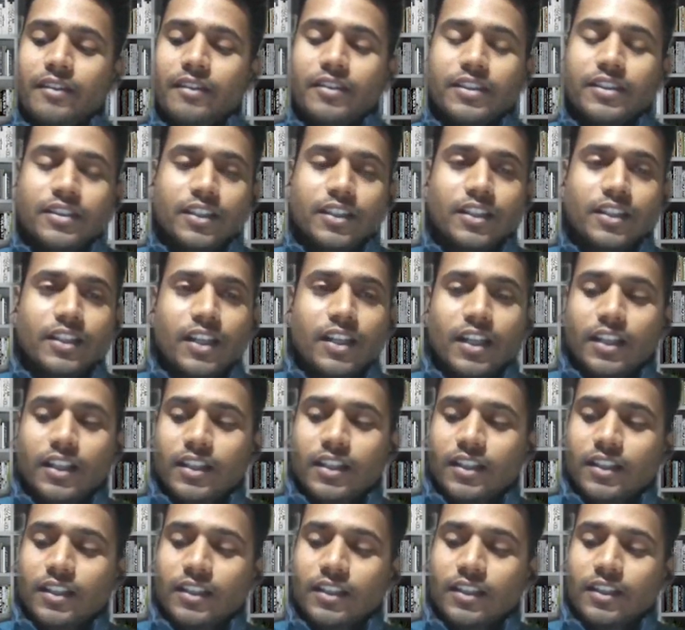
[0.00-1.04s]
say that,
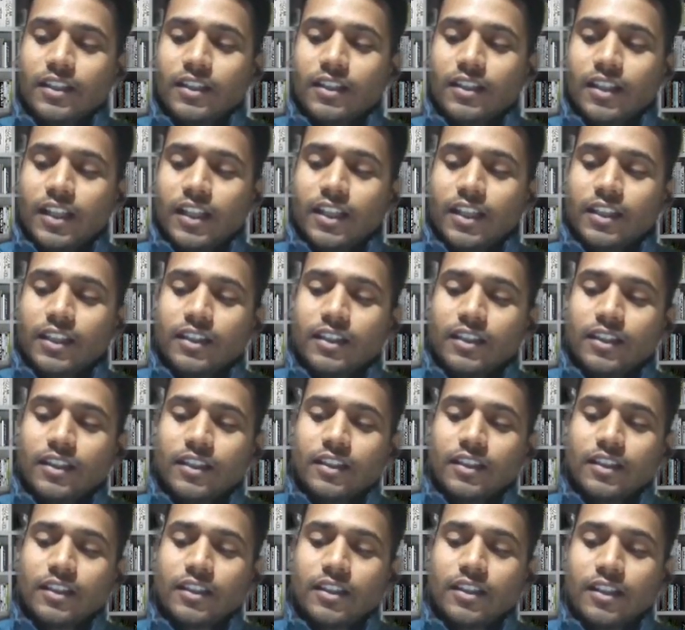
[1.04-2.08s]
like
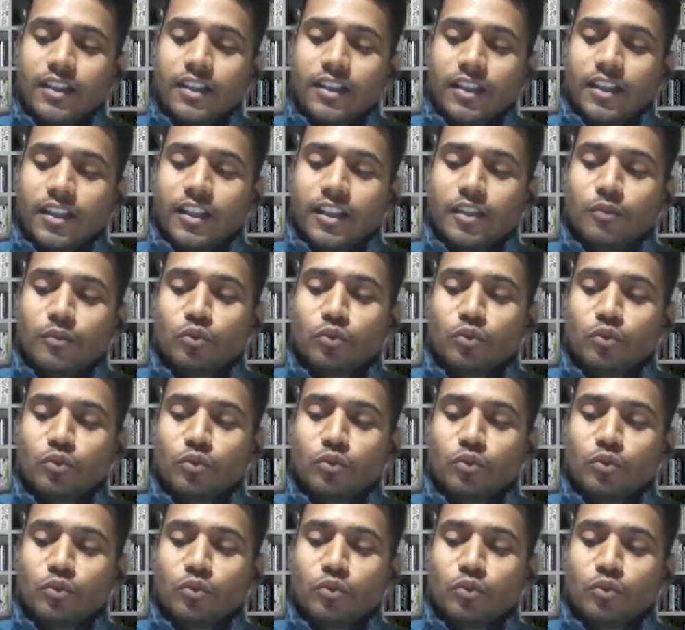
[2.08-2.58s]
in